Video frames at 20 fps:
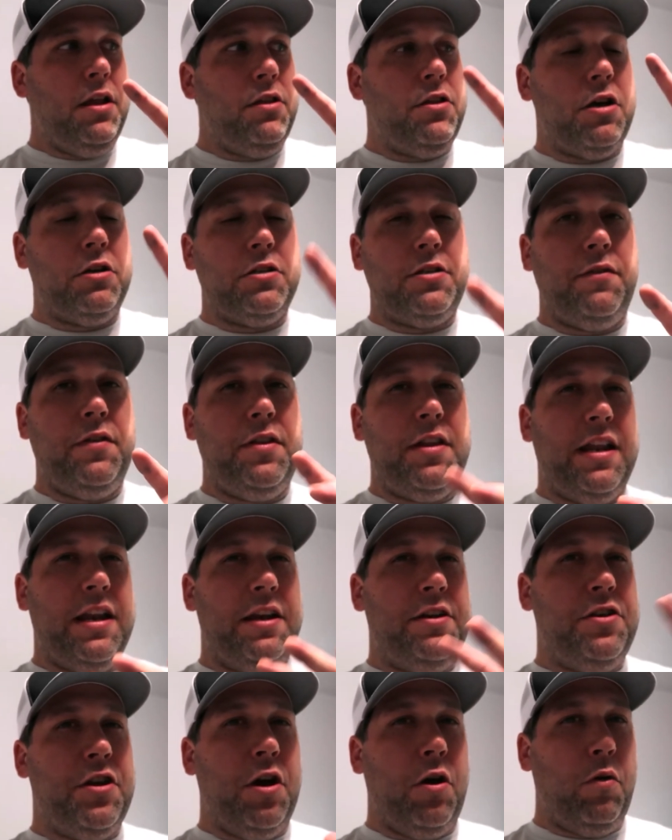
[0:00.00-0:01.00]
those of you
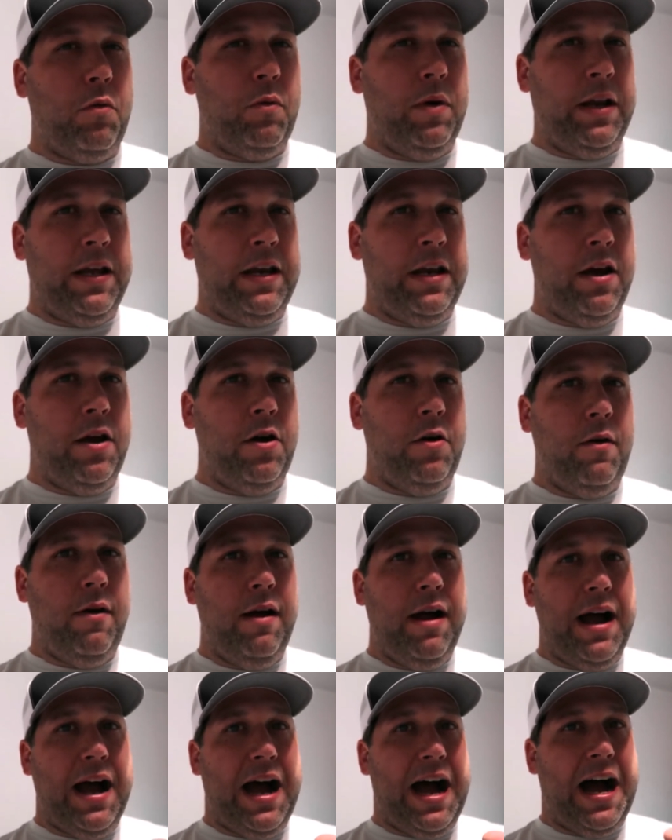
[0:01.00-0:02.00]
that don't really
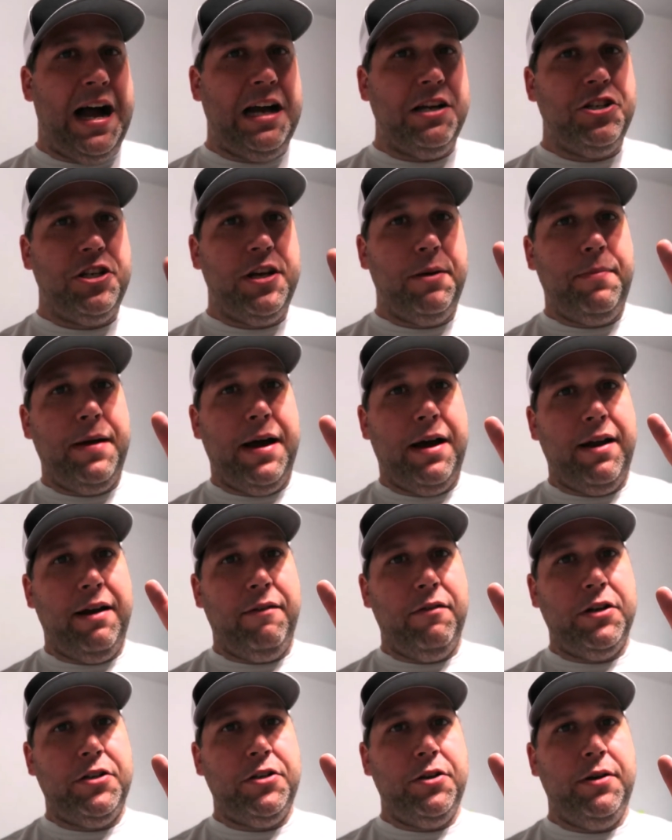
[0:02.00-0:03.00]
know, I ship out
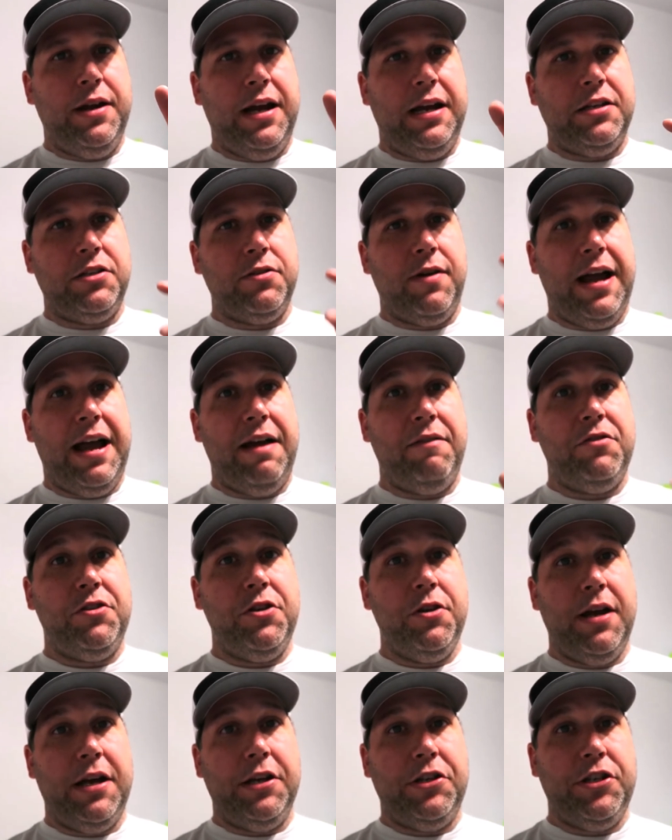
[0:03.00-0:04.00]
every two days, so I have
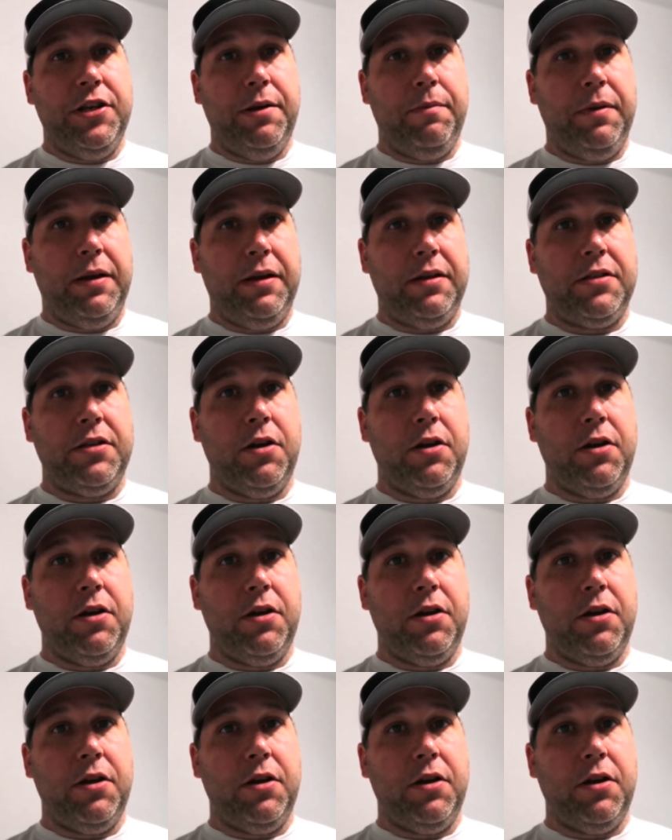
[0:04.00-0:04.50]
two-day shipping.